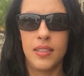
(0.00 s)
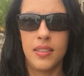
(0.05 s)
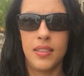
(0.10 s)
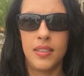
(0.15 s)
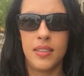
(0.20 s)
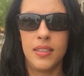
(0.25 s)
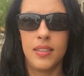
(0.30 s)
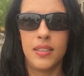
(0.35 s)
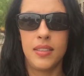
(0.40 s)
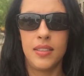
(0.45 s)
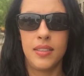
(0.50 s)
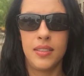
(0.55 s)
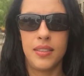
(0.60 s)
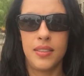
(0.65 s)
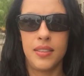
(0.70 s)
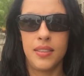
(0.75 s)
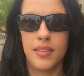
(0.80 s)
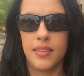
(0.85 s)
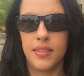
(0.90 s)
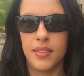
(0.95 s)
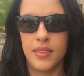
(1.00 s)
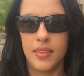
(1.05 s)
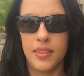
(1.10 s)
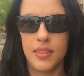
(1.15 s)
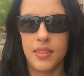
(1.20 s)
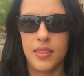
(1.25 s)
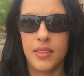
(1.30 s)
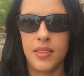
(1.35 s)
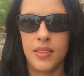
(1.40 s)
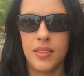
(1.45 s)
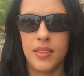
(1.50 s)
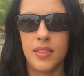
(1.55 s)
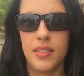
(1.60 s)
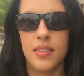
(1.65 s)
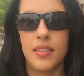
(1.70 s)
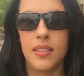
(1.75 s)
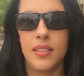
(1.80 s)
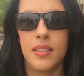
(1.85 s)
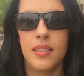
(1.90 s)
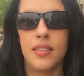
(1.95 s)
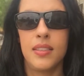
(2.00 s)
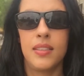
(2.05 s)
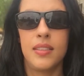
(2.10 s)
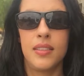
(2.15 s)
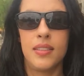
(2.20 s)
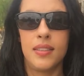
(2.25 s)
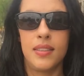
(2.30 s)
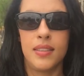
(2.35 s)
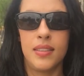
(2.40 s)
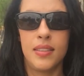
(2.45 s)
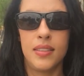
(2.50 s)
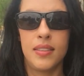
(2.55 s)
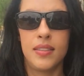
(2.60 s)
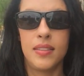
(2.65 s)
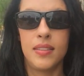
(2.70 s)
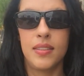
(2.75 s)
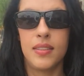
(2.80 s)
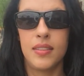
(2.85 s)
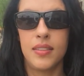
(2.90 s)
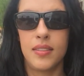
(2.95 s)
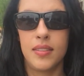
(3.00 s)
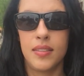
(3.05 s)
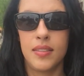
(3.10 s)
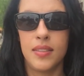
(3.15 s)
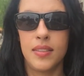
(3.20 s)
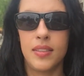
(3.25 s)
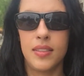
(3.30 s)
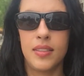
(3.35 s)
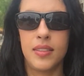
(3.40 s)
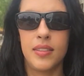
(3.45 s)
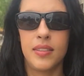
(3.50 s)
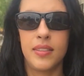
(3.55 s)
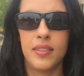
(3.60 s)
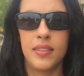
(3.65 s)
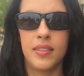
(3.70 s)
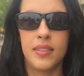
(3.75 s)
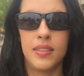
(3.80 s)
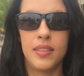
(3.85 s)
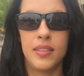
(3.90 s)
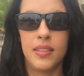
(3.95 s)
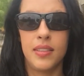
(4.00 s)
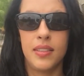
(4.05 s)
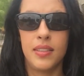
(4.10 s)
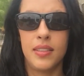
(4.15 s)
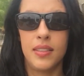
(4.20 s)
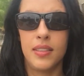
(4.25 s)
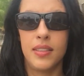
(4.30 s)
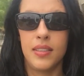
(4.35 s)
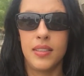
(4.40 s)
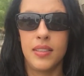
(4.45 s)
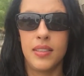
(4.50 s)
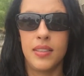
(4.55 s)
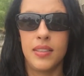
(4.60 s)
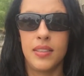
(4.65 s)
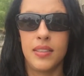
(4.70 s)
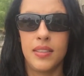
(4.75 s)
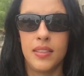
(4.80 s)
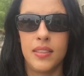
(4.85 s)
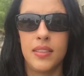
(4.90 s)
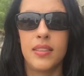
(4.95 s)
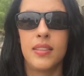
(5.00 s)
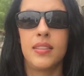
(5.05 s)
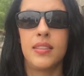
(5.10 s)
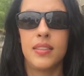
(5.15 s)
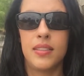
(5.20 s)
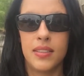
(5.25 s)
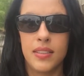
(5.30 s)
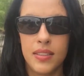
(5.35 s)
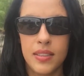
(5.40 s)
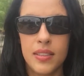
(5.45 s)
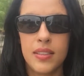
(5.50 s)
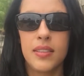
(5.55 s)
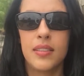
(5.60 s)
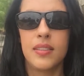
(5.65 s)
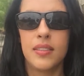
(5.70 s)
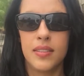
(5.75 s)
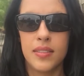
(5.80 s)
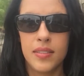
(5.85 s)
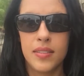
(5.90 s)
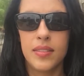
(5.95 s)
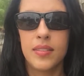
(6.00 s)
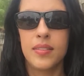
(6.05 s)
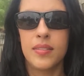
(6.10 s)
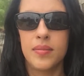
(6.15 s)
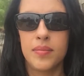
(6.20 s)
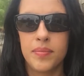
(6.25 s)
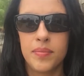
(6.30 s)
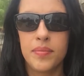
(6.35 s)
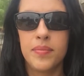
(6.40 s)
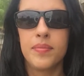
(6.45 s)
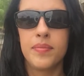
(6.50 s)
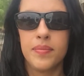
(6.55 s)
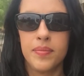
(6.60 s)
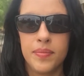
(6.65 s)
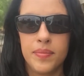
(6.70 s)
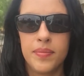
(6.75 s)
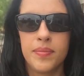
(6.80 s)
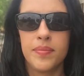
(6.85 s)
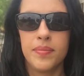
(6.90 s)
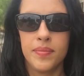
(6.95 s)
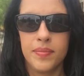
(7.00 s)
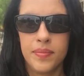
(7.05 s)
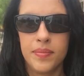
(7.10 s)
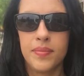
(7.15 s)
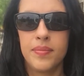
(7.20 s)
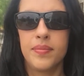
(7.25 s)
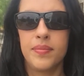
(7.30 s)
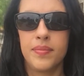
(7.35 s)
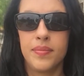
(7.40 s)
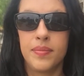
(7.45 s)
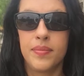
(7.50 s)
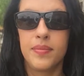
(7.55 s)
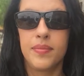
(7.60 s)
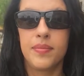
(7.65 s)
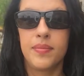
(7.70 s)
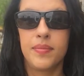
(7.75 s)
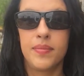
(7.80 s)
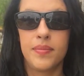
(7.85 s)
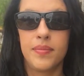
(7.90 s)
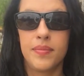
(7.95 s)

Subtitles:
(not speaking)